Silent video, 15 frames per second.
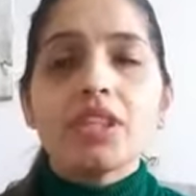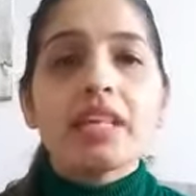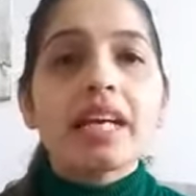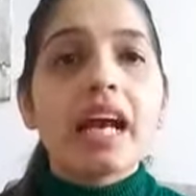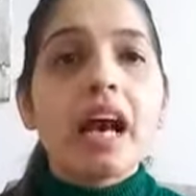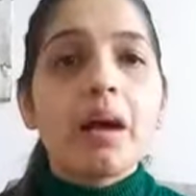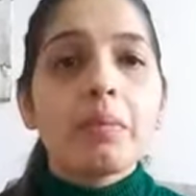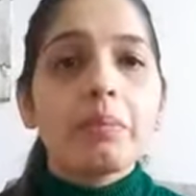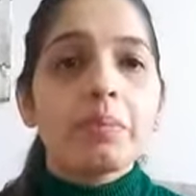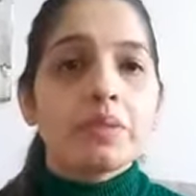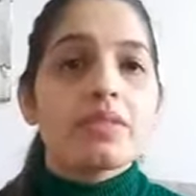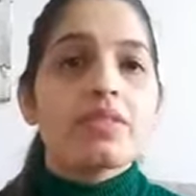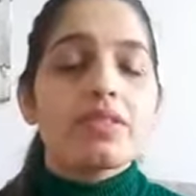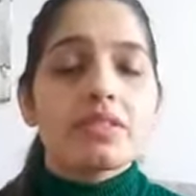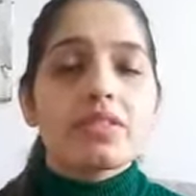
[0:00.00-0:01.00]
the
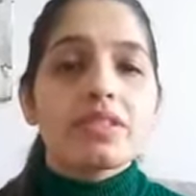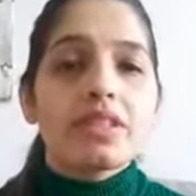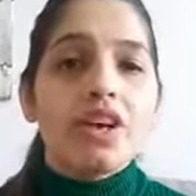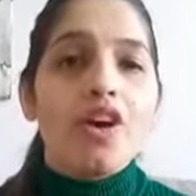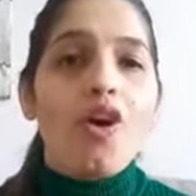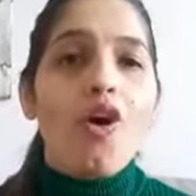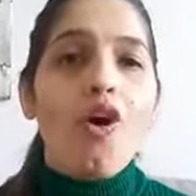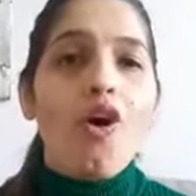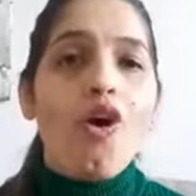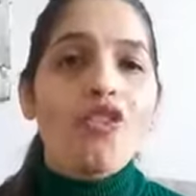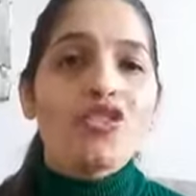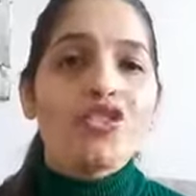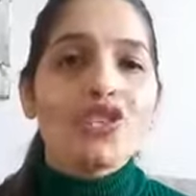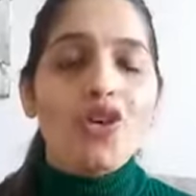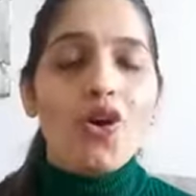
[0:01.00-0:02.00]
compass
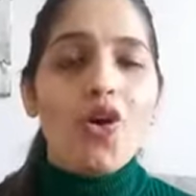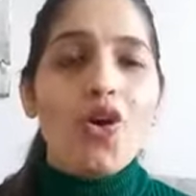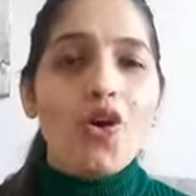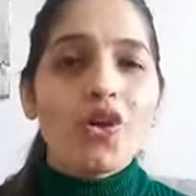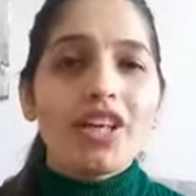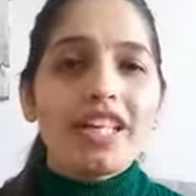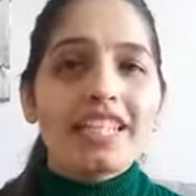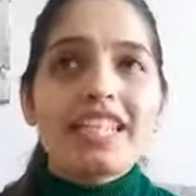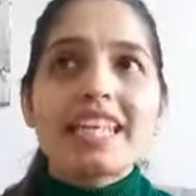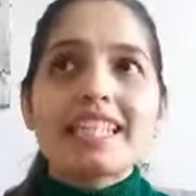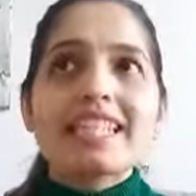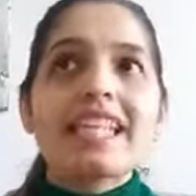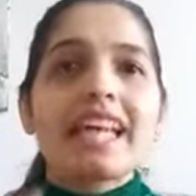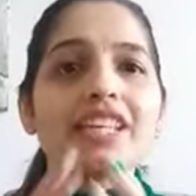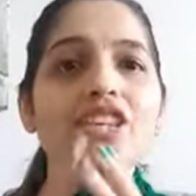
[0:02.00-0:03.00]
of your,
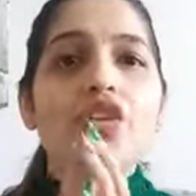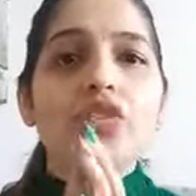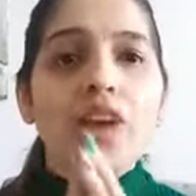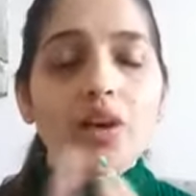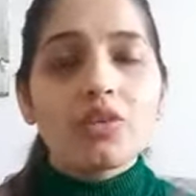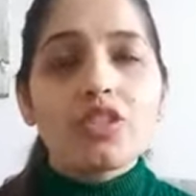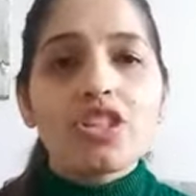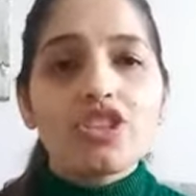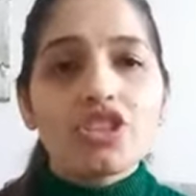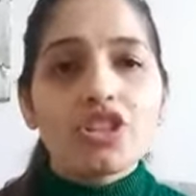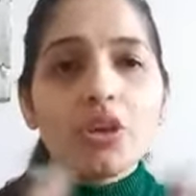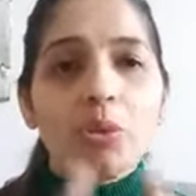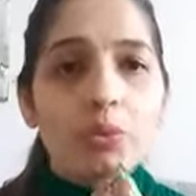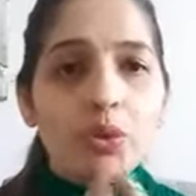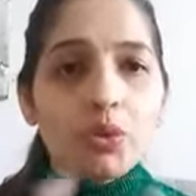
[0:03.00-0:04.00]
it's like your
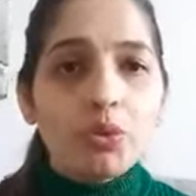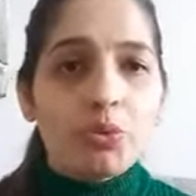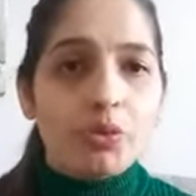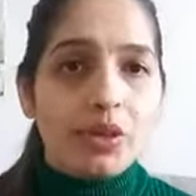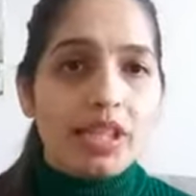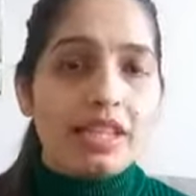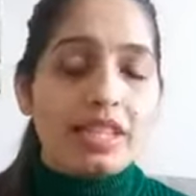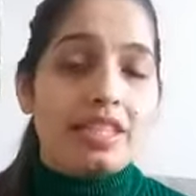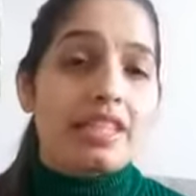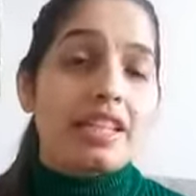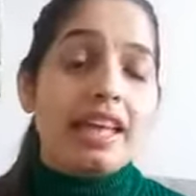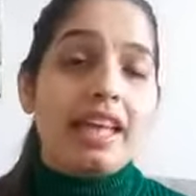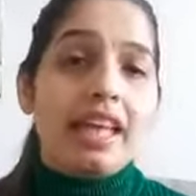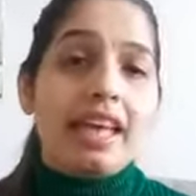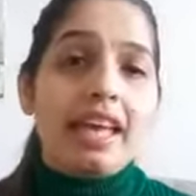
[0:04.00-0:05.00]
foundation, your blueprint.
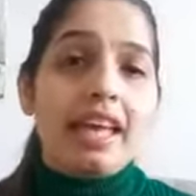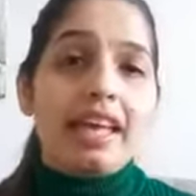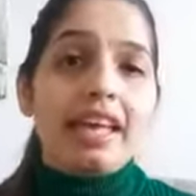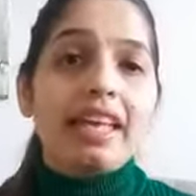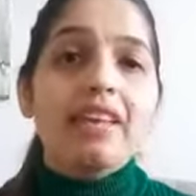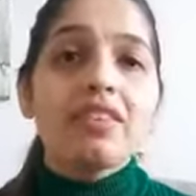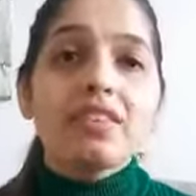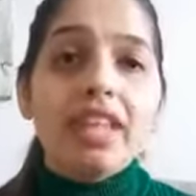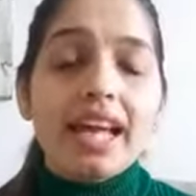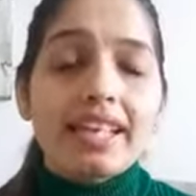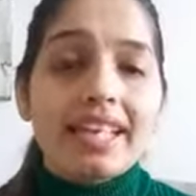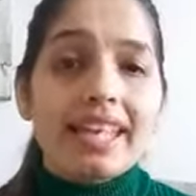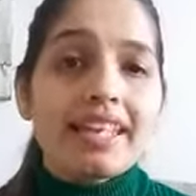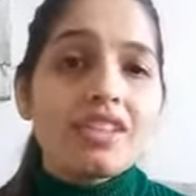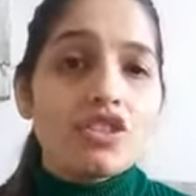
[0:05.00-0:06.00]
If
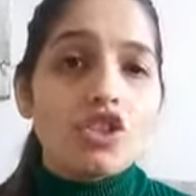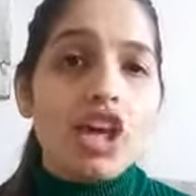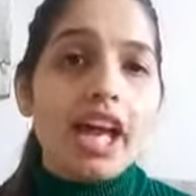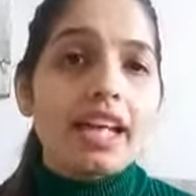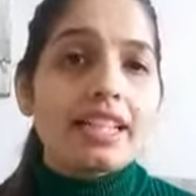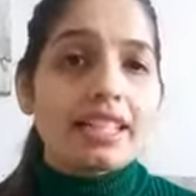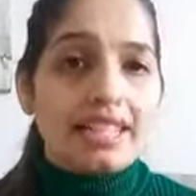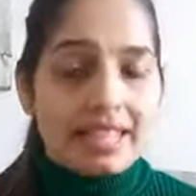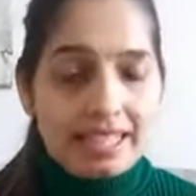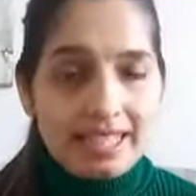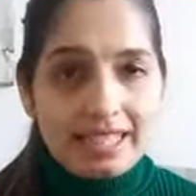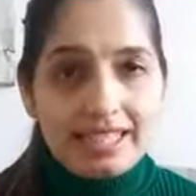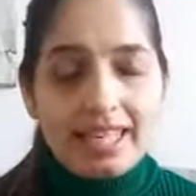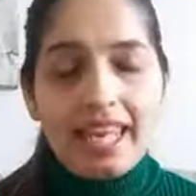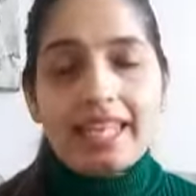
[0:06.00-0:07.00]
that inner child is
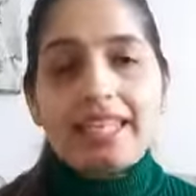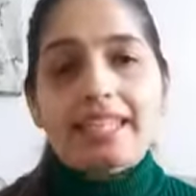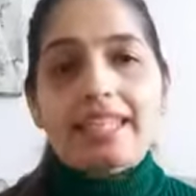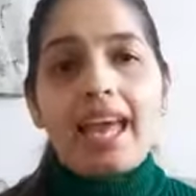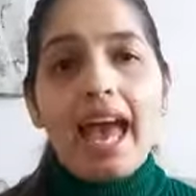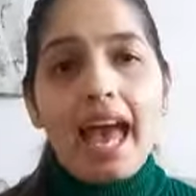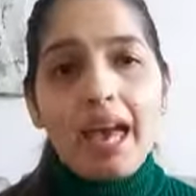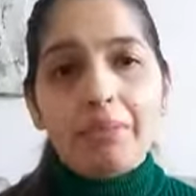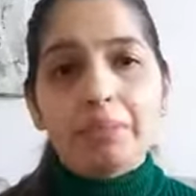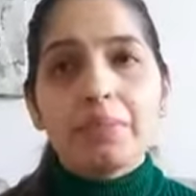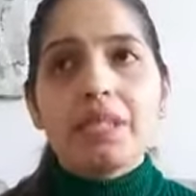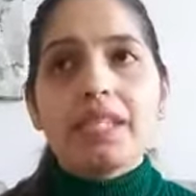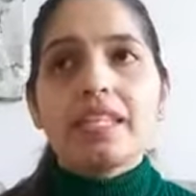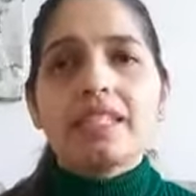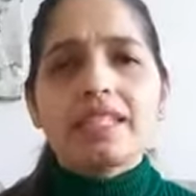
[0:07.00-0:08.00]
content,
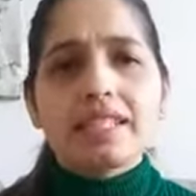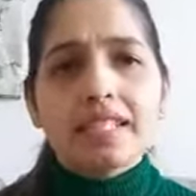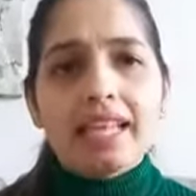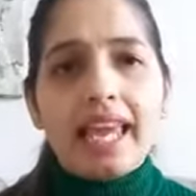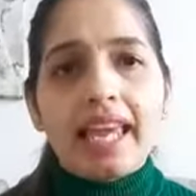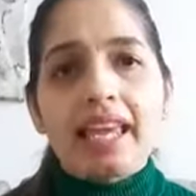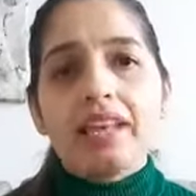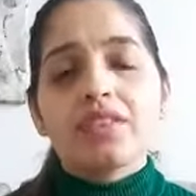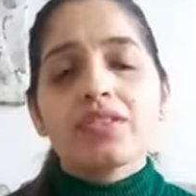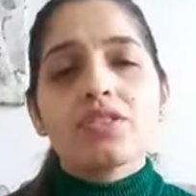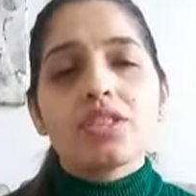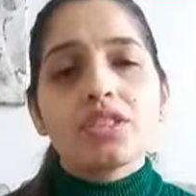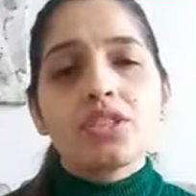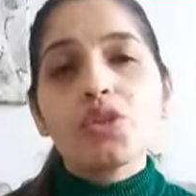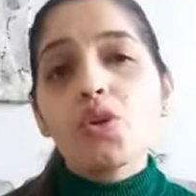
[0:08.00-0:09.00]
happy, safe,
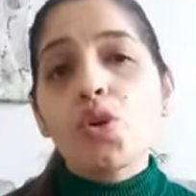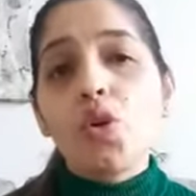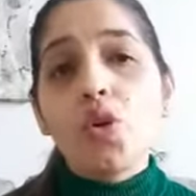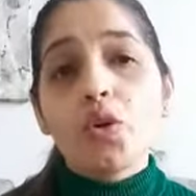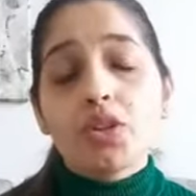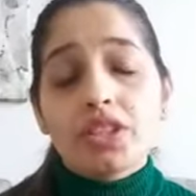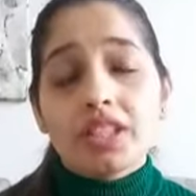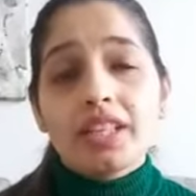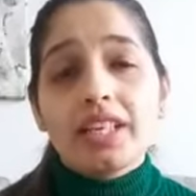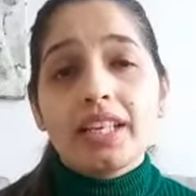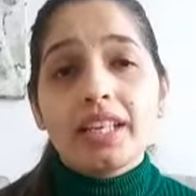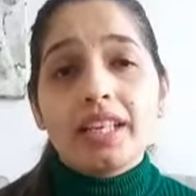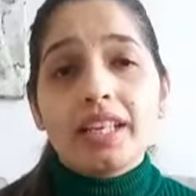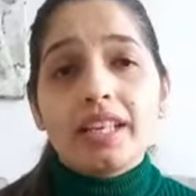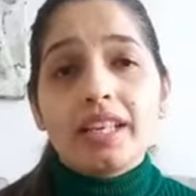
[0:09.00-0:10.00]
secured,
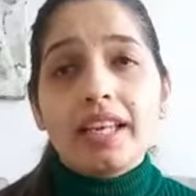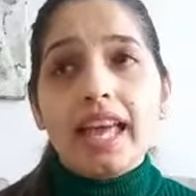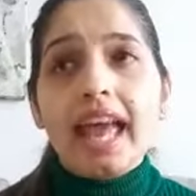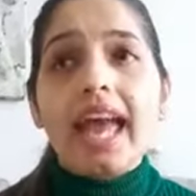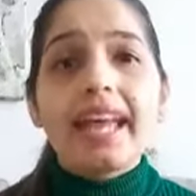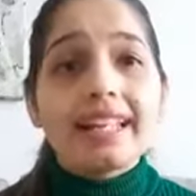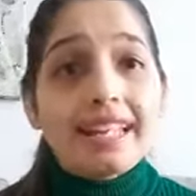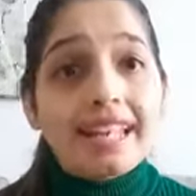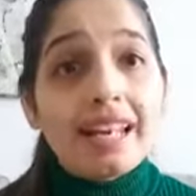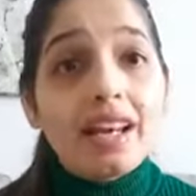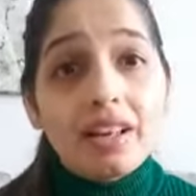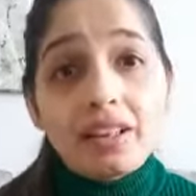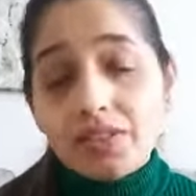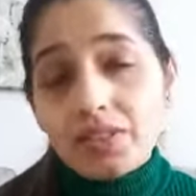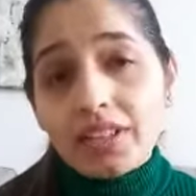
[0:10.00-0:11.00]
and
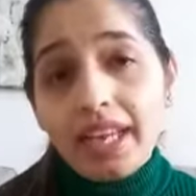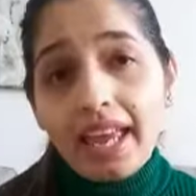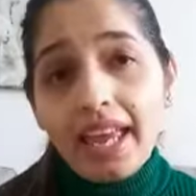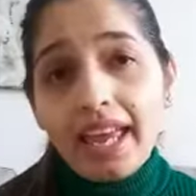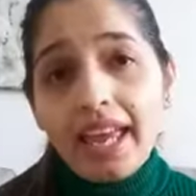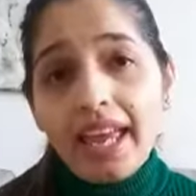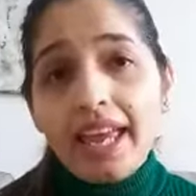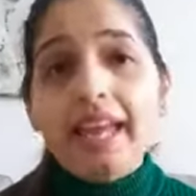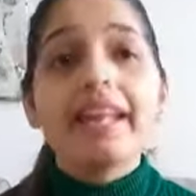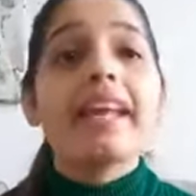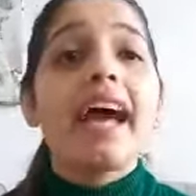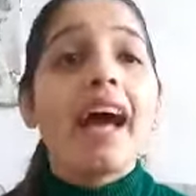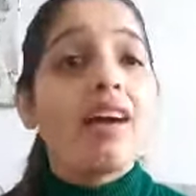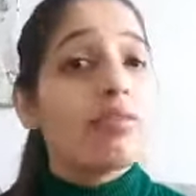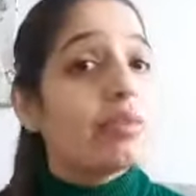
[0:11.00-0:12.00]
loved, and
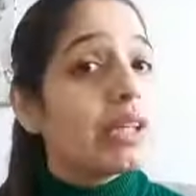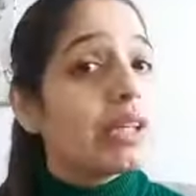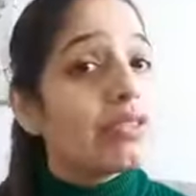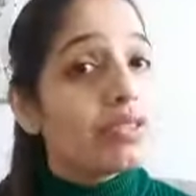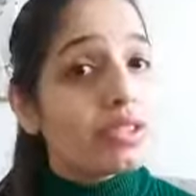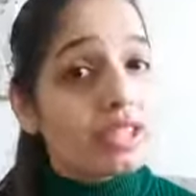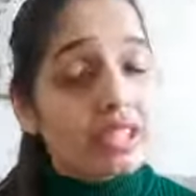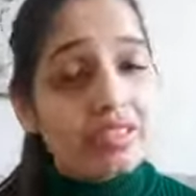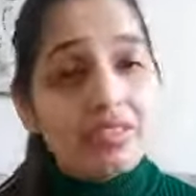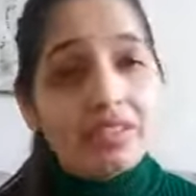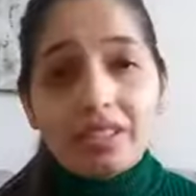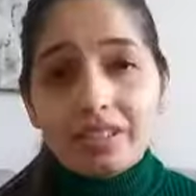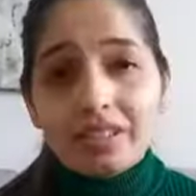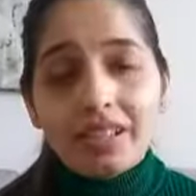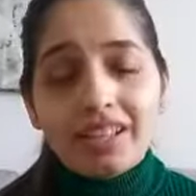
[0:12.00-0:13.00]
have been
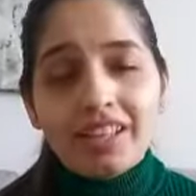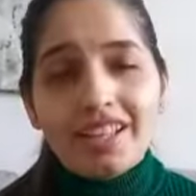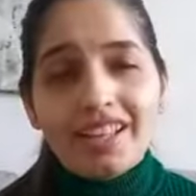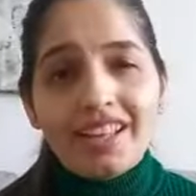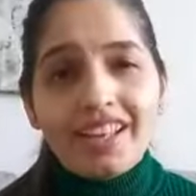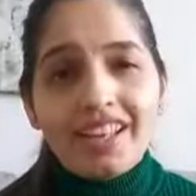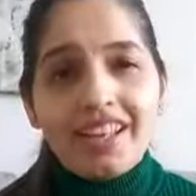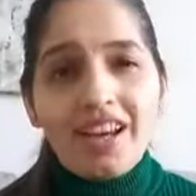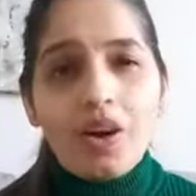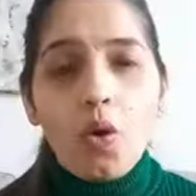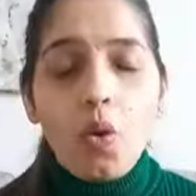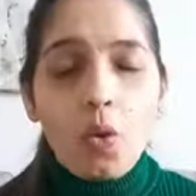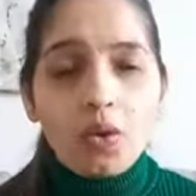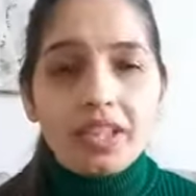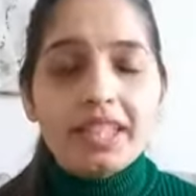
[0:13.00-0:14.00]
forgiven,
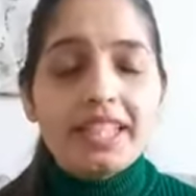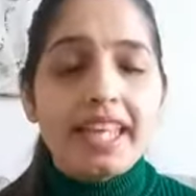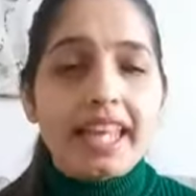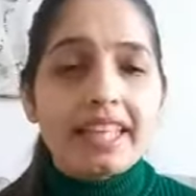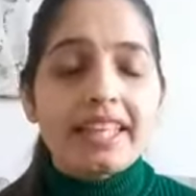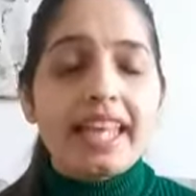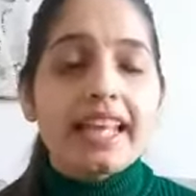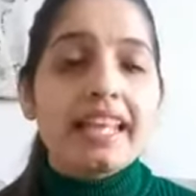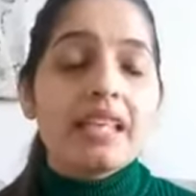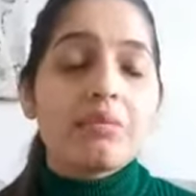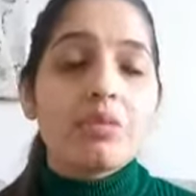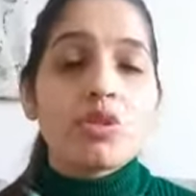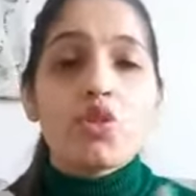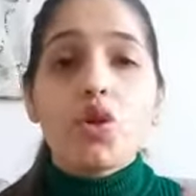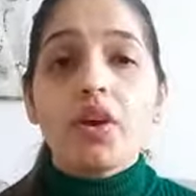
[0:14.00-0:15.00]
only then there
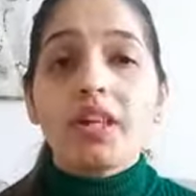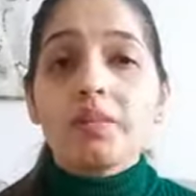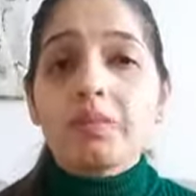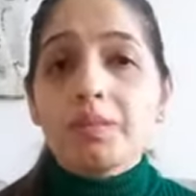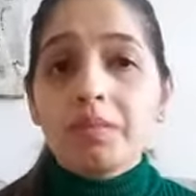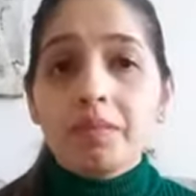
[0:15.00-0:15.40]
can be joy.